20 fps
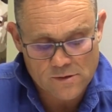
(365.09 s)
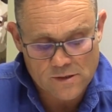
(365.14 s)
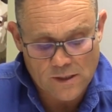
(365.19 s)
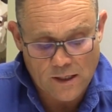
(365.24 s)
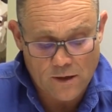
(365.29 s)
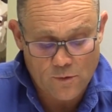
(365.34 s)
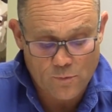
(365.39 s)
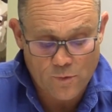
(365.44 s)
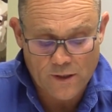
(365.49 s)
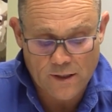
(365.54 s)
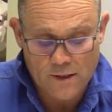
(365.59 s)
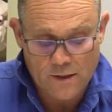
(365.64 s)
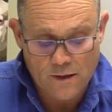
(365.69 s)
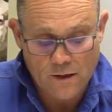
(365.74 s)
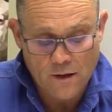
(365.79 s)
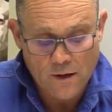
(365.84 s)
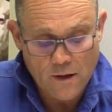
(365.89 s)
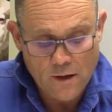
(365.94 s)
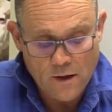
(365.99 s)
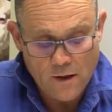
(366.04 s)
So we're going to
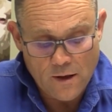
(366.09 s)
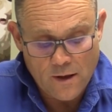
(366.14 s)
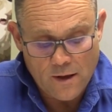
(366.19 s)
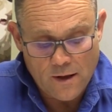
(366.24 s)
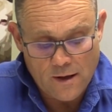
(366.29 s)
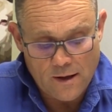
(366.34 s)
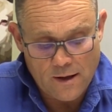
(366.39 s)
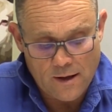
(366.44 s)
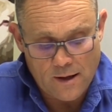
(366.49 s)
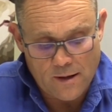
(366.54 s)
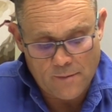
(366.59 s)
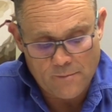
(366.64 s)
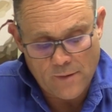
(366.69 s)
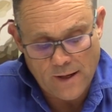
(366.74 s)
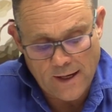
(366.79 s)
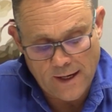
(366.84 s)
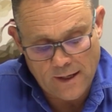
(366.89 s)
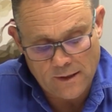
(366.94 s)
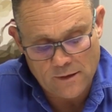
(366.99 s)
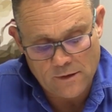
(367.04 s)

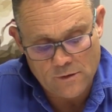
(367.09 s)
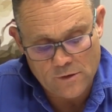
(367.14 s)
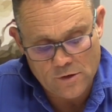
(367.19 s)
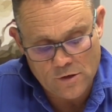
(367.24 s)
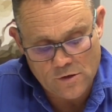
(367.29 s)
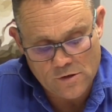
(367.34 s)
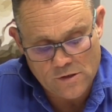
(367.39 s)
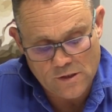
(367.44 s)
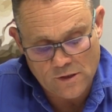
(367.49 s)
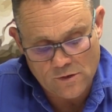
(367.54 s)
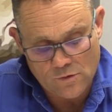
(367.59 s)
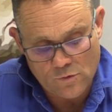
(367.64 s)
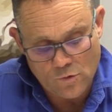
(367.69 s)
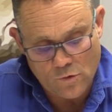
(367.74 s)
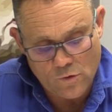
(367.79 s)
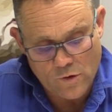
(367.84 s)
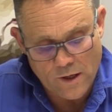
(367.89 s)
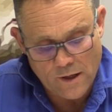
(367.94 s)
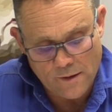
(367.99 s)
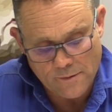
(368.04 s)
handle it using an
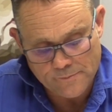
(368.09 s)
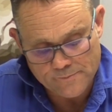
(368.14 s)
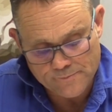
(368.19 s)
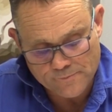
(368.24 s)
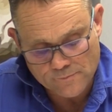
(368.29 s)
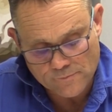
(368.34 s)
auger.